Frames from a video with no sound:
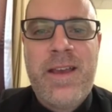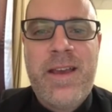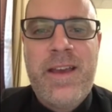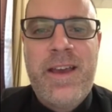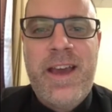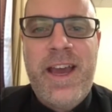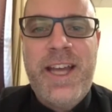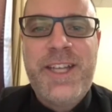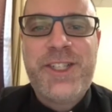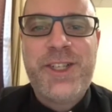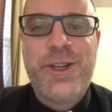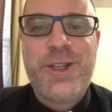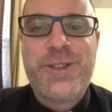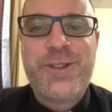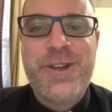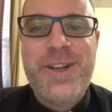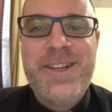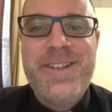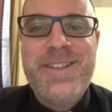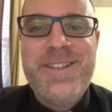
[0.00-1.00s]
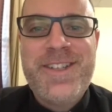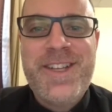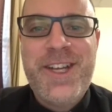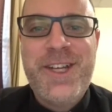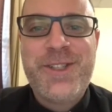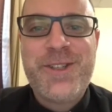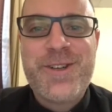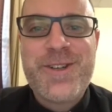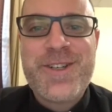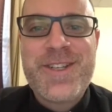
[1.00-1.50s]
Hey, children,
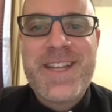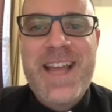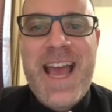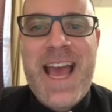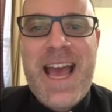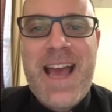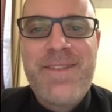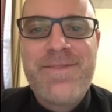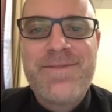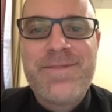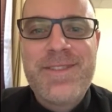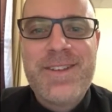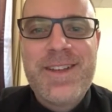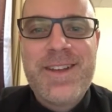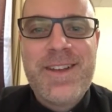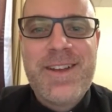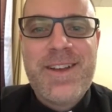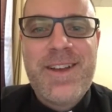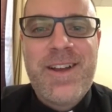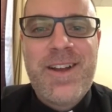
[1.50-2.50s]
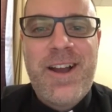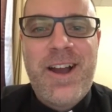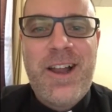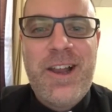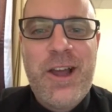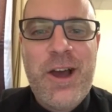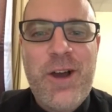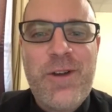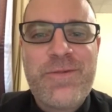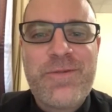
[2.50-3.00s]
teachers, staff.
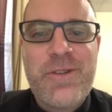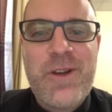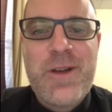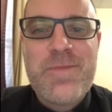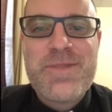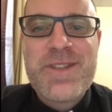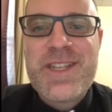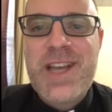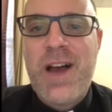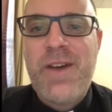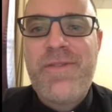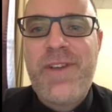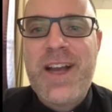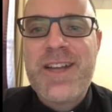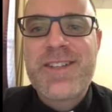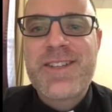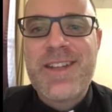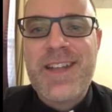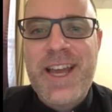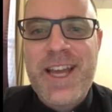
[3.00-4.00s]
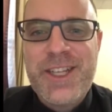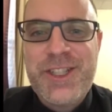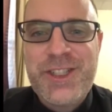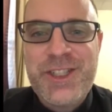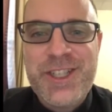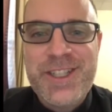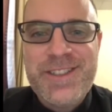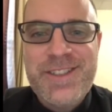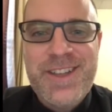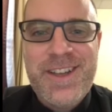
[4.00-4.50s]
Hello from self
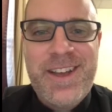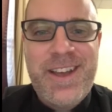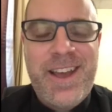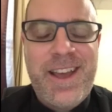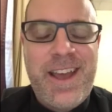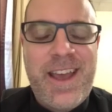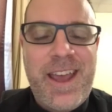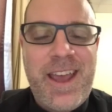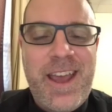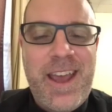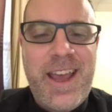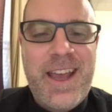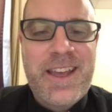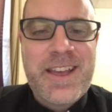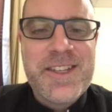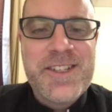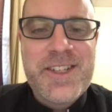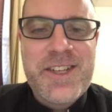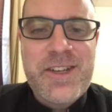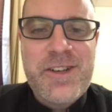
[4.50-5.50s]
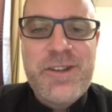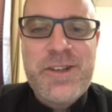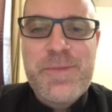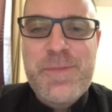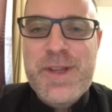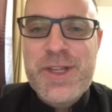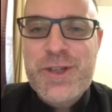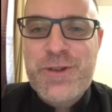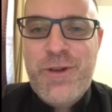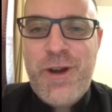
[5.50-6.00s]
isolation. And continue to
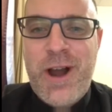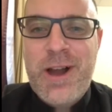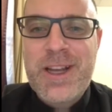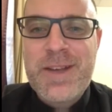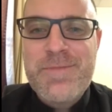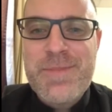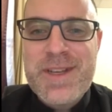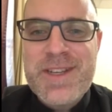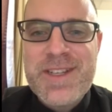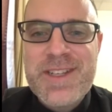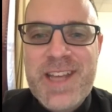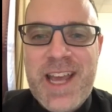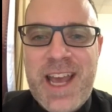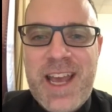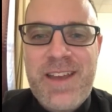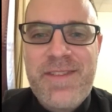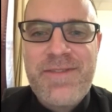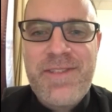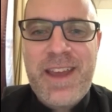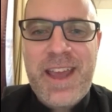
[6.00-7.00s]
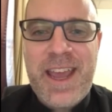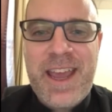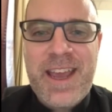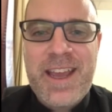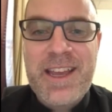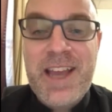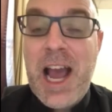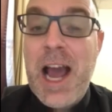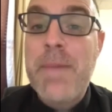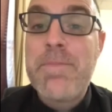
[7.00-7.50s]
be strong and be safe.
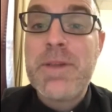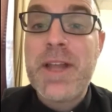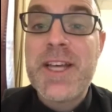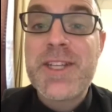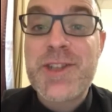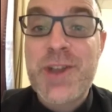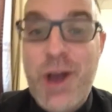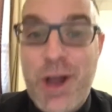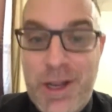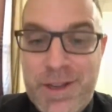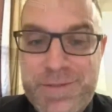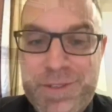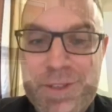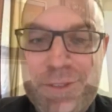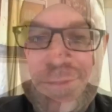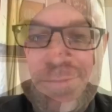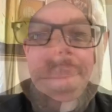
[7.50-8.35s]
And God bless all of you.